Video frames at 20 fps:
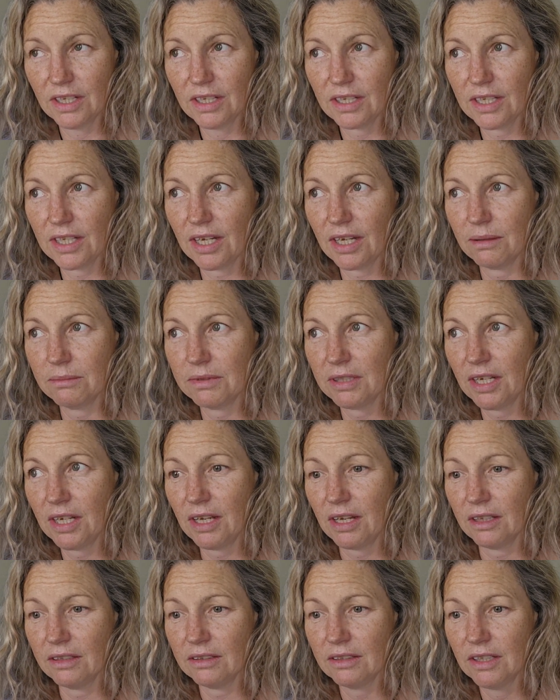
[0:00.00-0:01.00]
calm
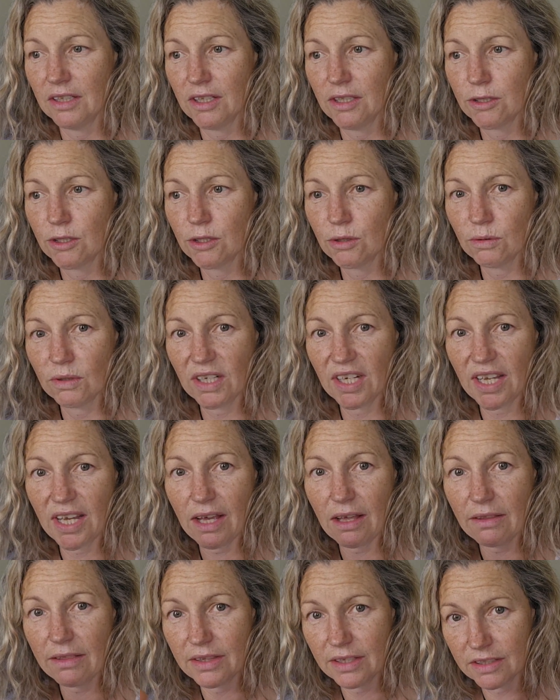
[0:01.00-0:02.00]
down, to
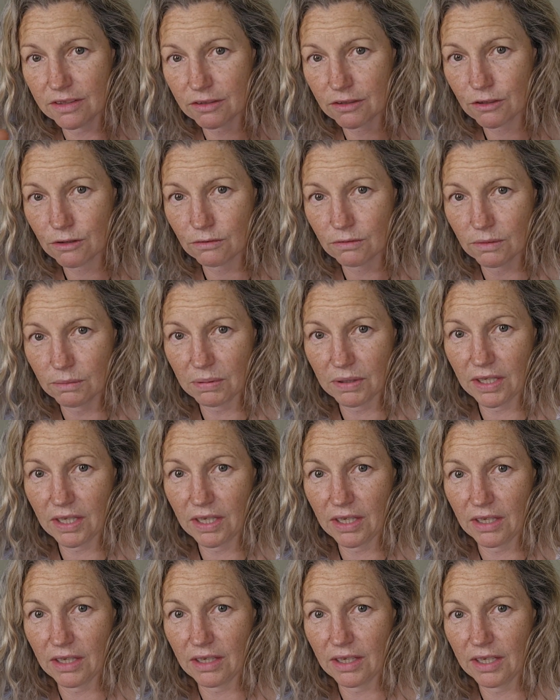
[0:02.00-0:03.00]
allow things to
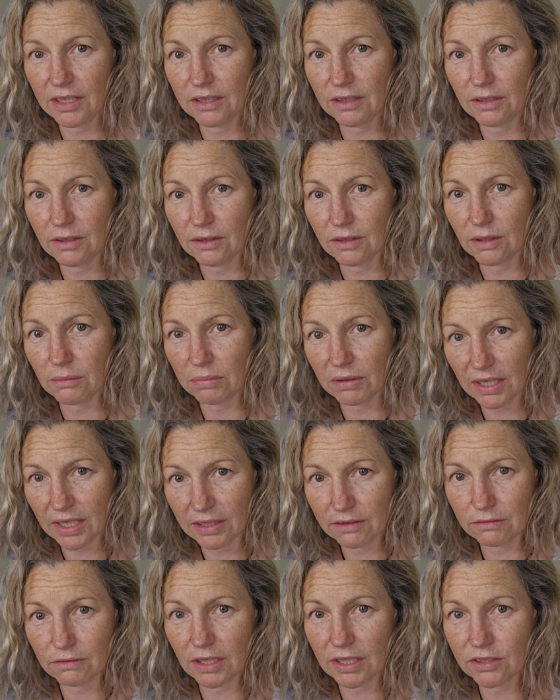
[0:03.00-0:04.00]
repair, and the
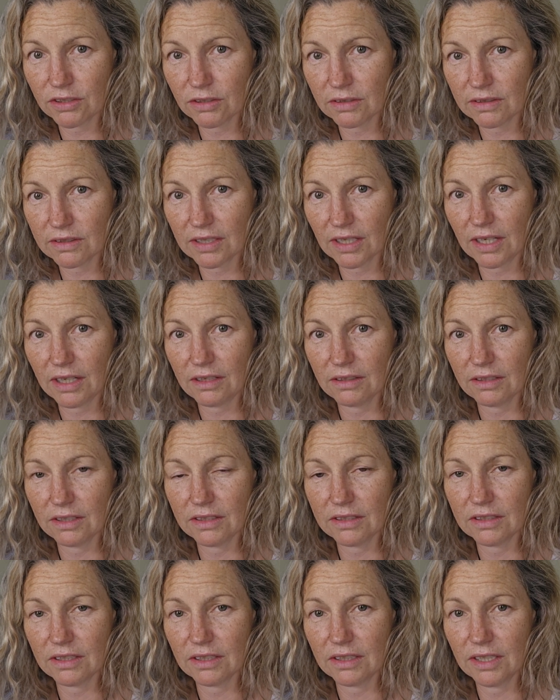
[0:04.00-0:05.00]
blood rushes to
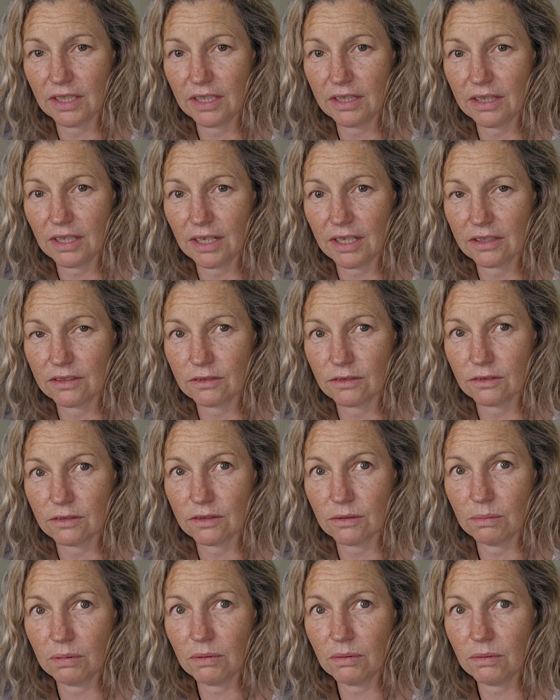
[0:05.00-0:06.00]
areas that need that extra
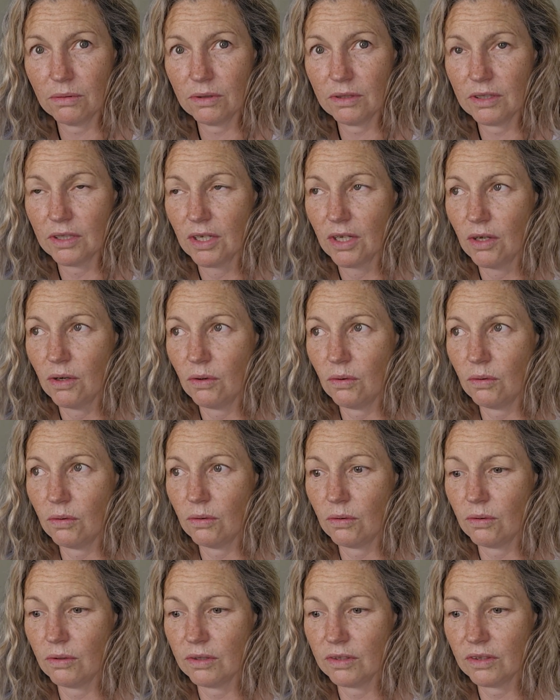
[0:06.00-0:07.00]
support,
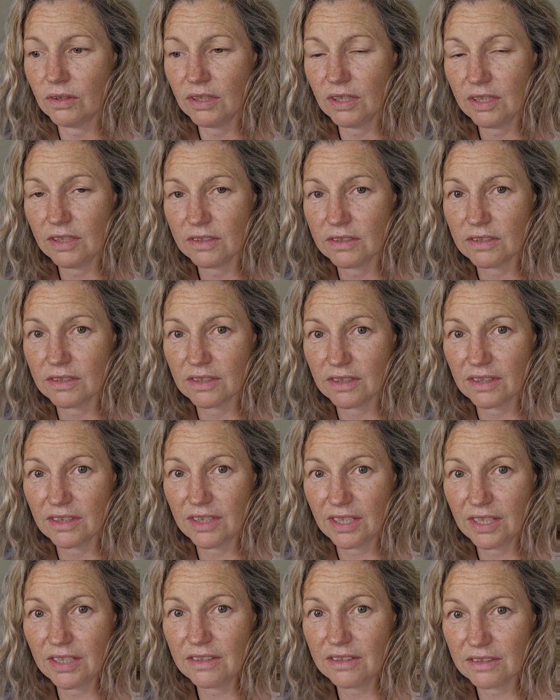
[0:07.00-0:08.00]
or things
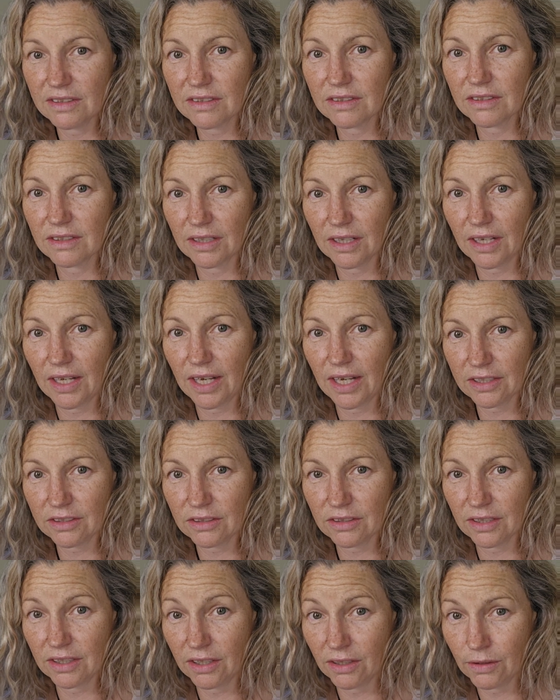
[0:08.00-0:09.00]

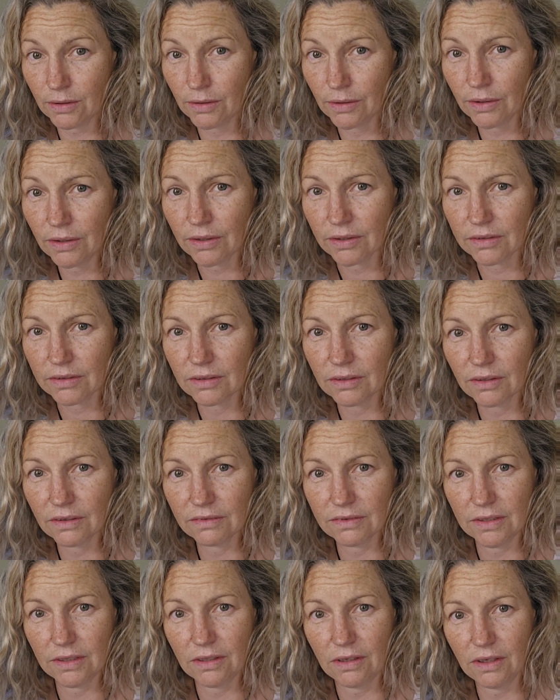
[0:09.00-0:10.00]
actually hurt of
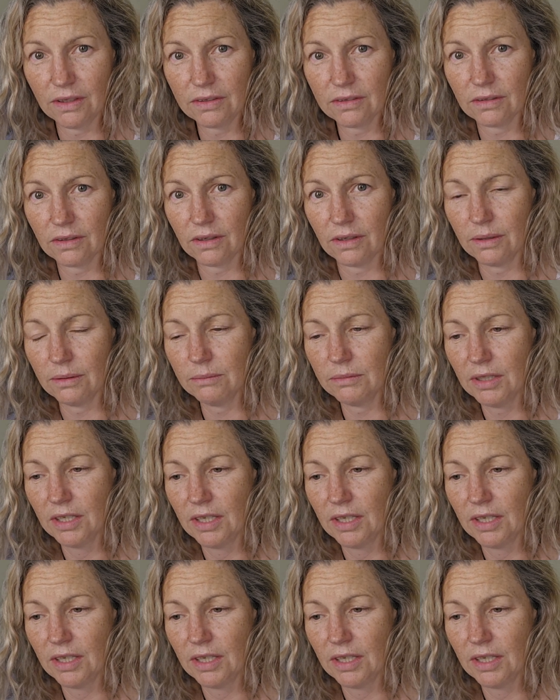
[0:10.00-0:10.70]
a night time